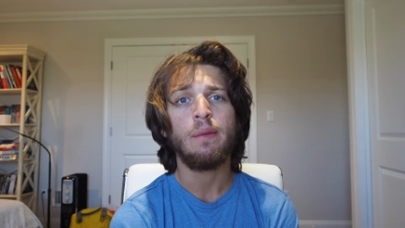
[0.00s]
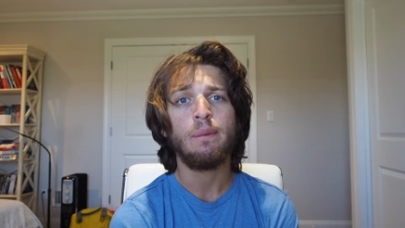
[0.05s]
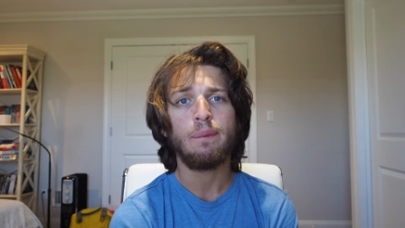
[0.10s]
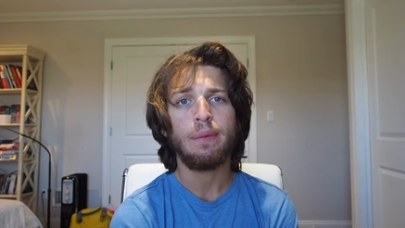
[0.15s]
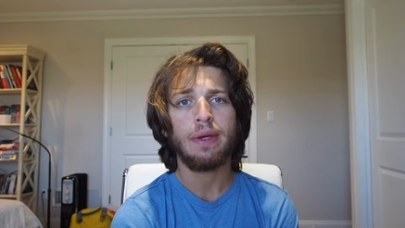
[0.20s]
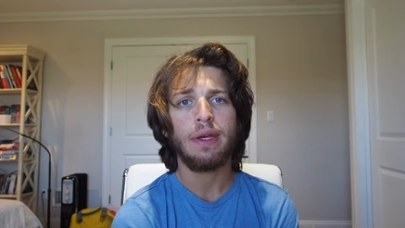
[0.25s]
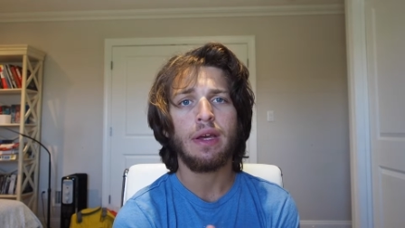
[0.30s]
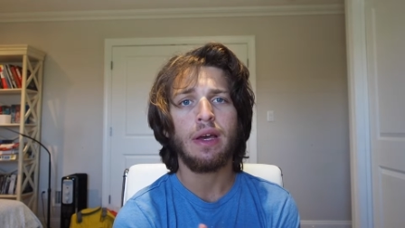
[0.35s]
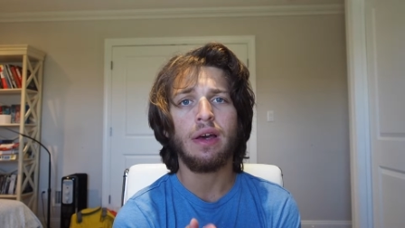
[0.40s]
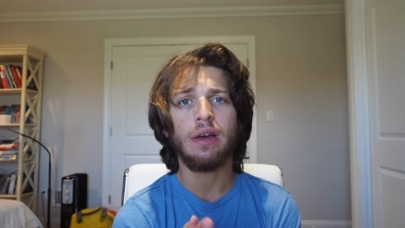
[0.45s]

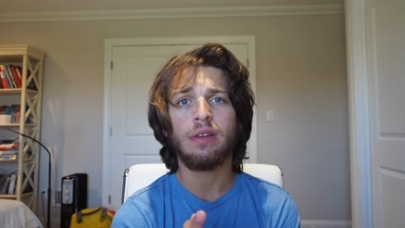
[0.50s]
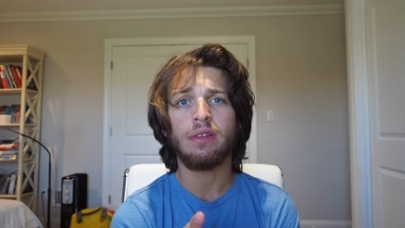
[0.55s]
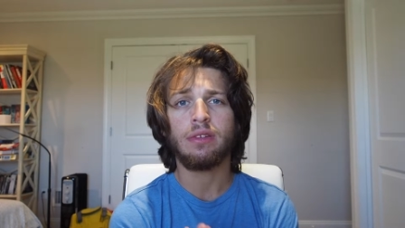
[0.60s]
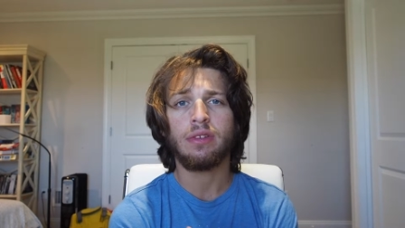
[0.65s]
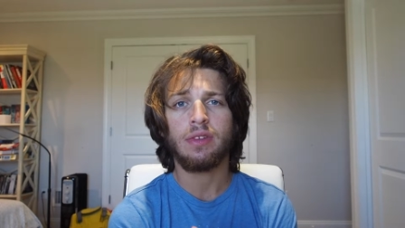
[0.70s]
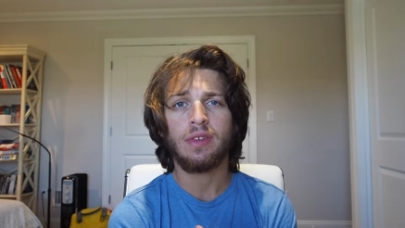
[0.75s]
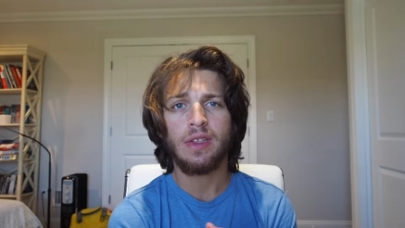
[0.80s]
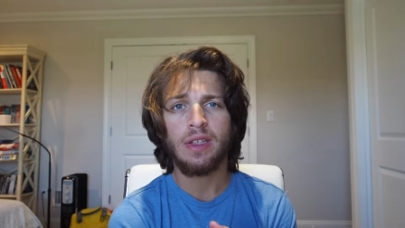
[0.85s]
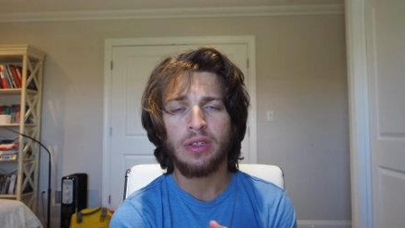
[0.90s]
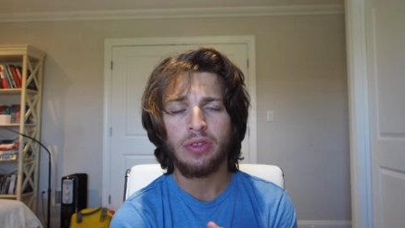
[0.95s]

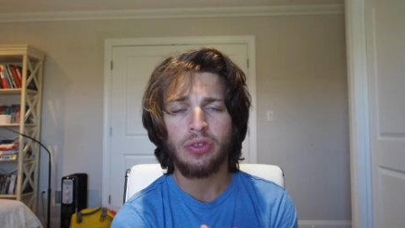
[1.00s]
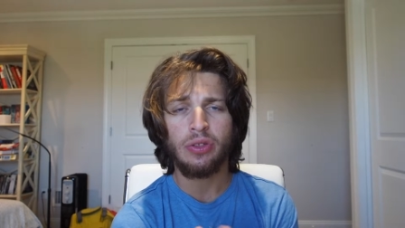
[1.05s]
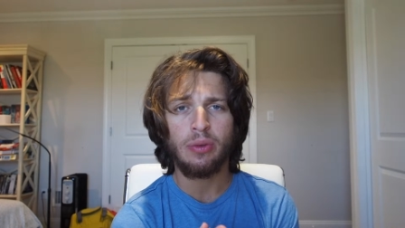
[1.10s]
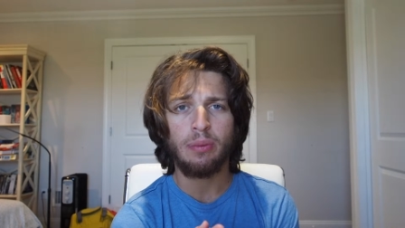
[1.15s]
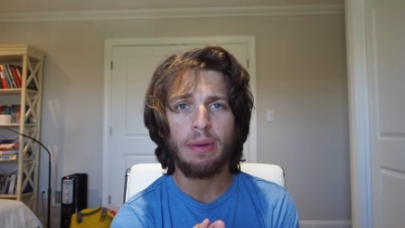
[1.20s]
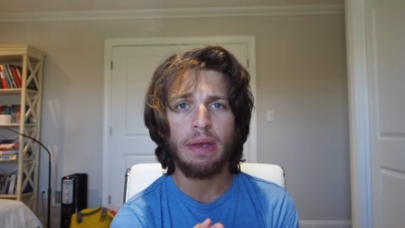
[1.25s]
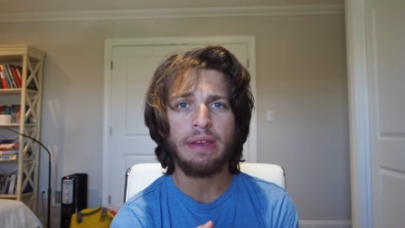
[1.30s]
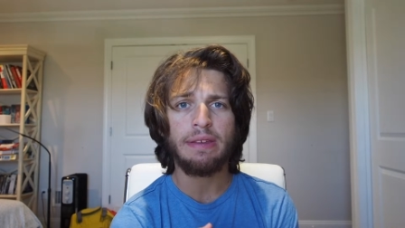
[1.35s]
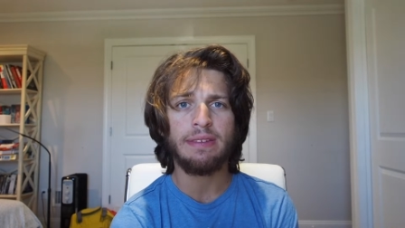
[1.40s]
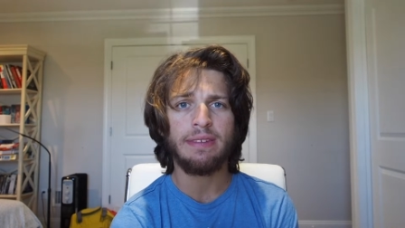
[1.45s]
because these are
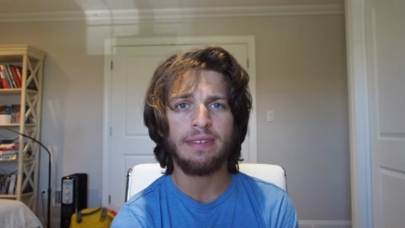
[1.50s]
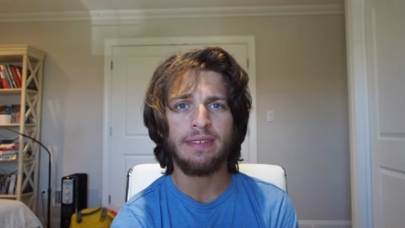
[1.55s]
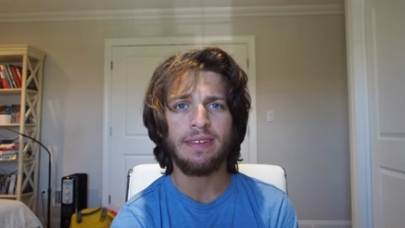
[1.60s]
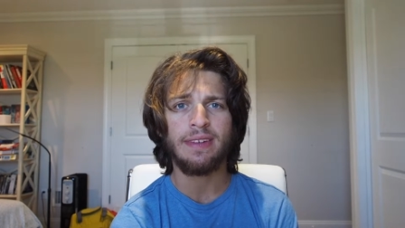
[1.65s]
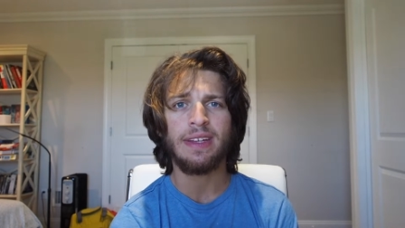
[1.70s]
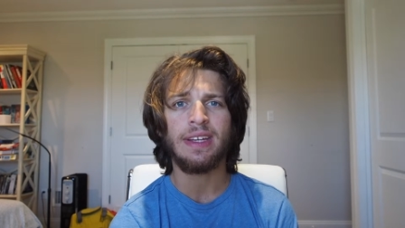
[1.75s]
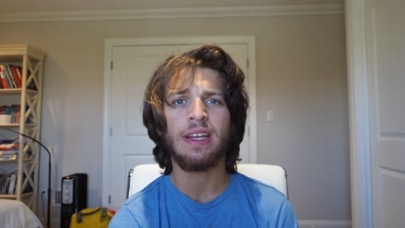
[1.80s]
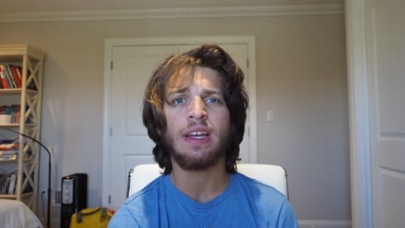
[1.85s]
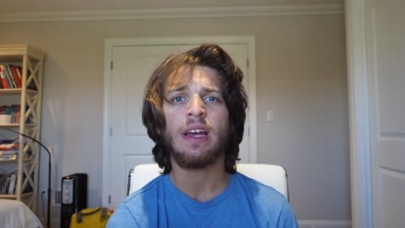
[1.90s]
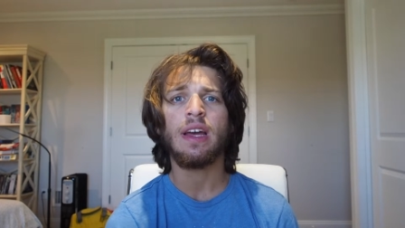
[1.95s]

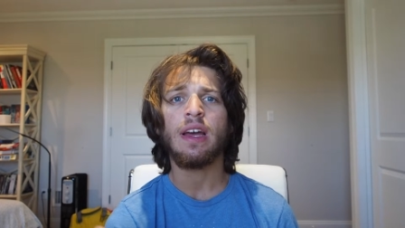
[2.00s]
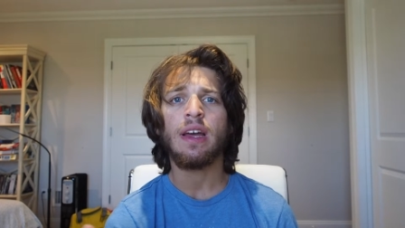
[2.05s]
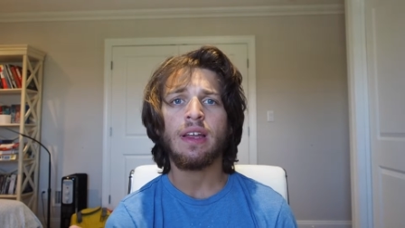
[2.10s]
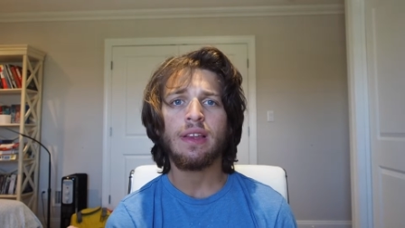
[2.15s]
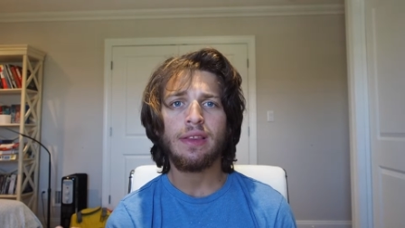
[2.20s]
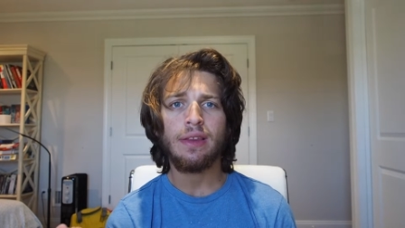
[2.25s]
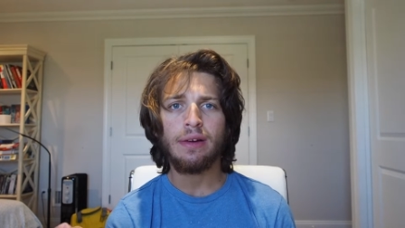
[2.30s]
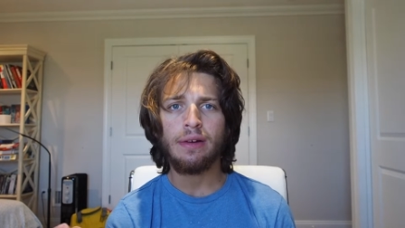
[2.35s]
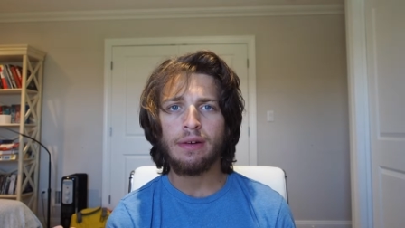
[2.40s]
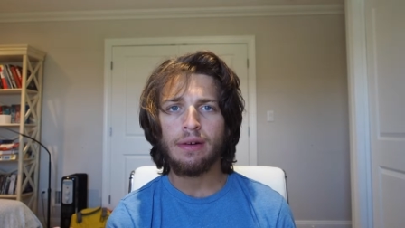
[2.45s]
basically
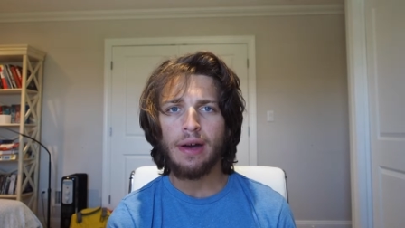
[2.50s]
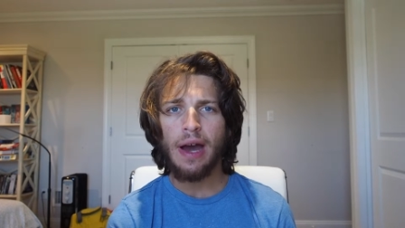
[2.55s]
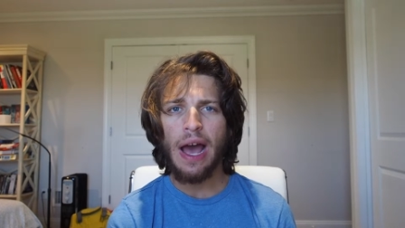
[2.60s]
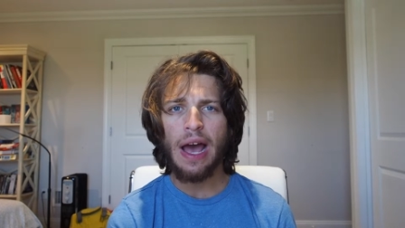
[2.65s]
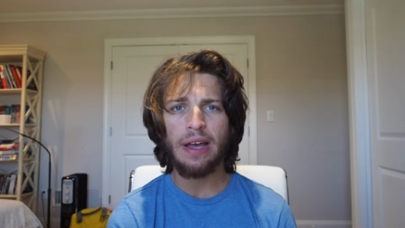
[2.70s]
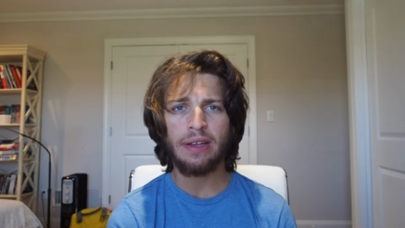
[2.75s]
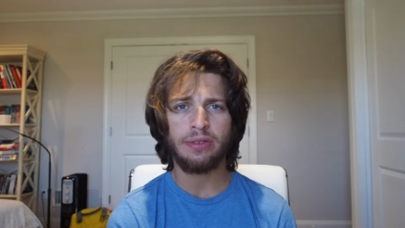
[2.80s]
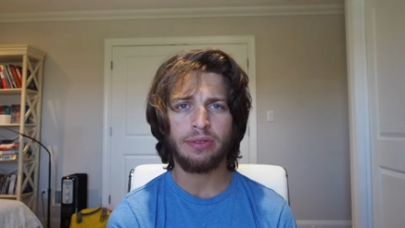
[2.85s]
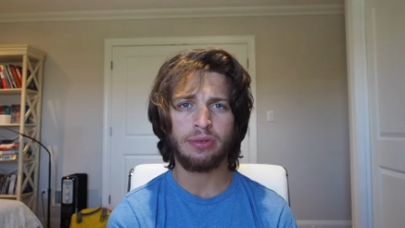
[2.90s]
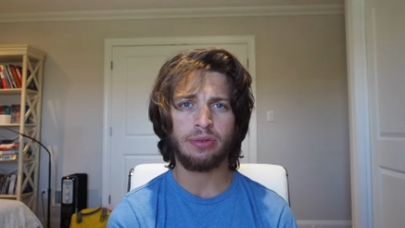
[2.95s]
the
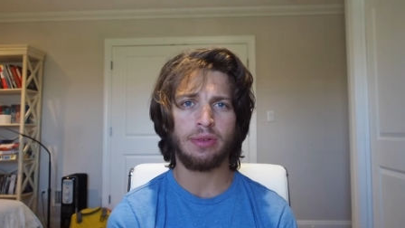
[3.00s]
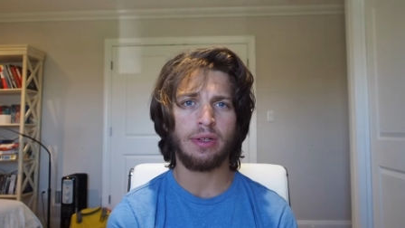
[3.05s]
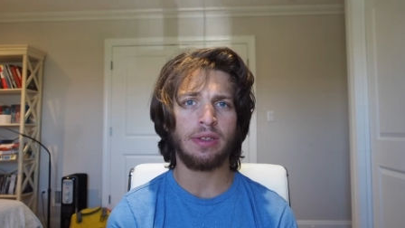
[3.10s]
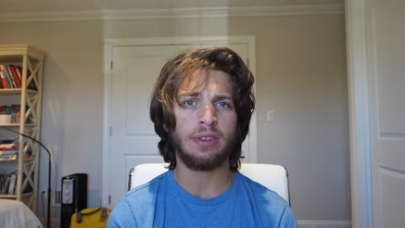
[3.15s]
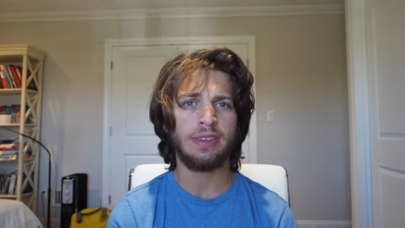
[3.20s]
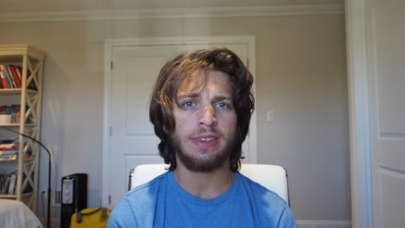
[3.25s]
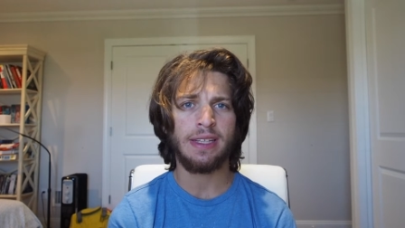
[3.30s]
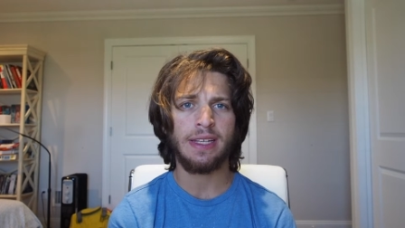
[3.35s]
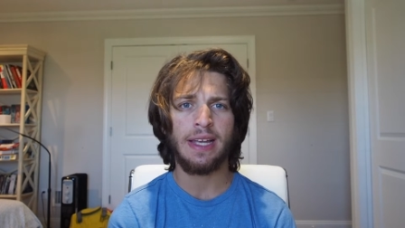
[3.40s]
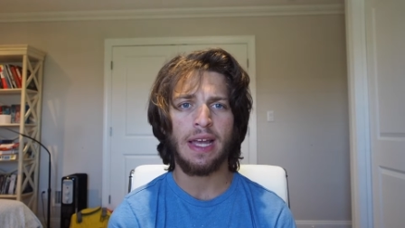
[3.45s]
less
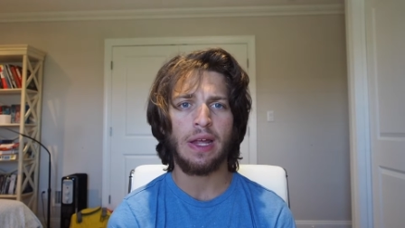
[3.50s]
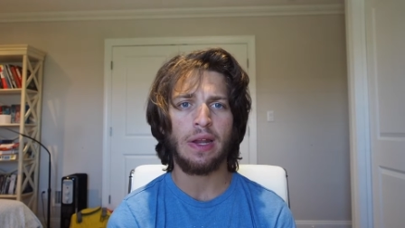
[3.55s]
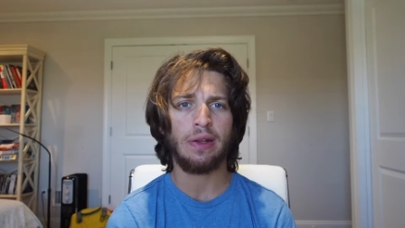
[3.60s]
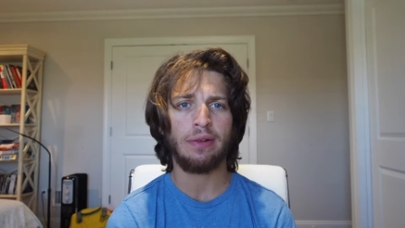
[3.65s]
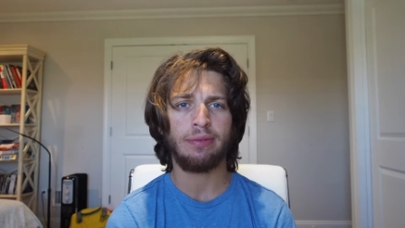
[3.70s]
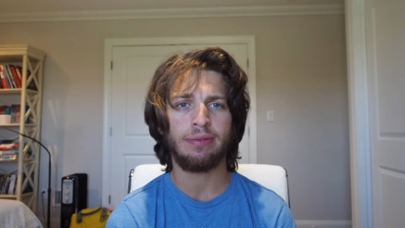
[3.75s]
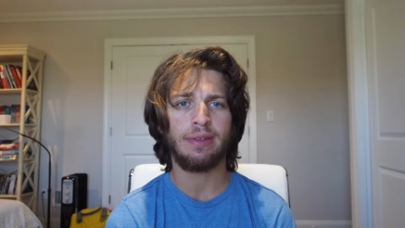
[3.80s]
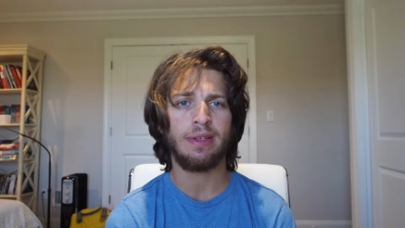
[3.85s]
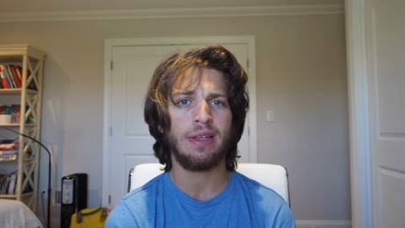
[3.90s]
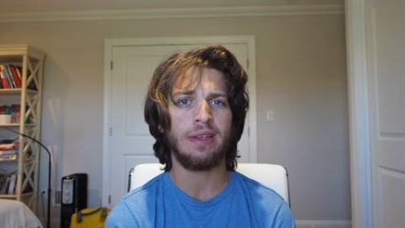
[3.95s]
risky N
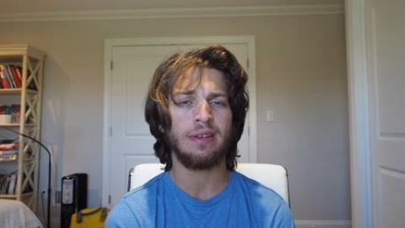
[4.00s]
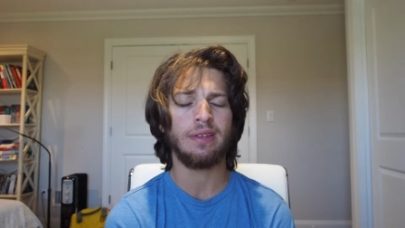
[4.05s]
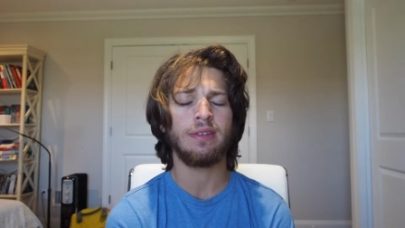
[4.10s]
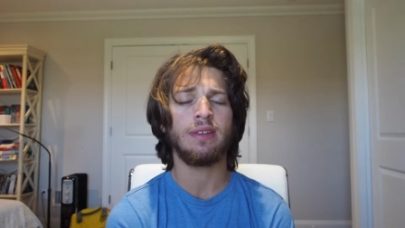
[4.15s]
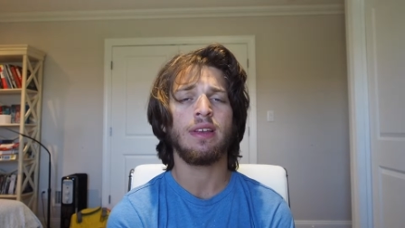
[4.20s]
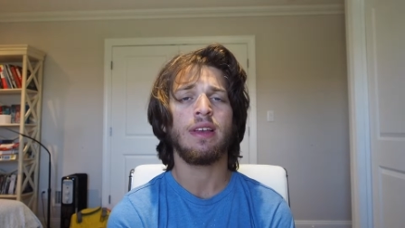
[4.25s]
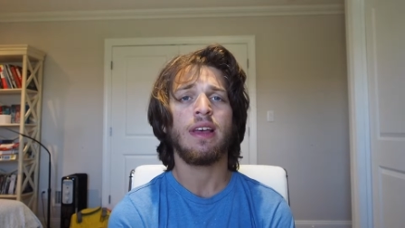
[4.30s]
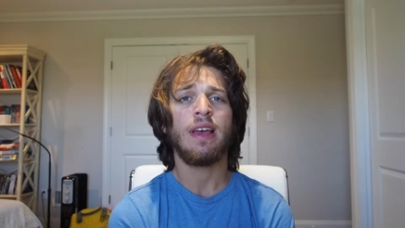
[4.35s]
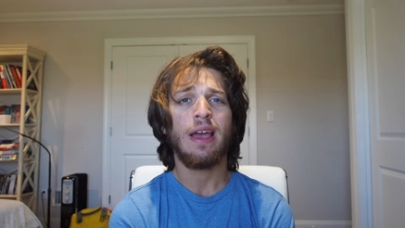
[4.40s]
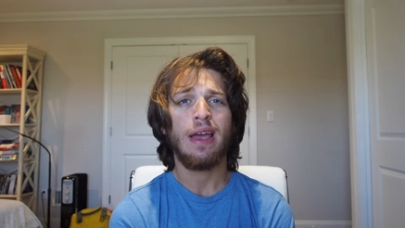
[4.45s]
F Ts.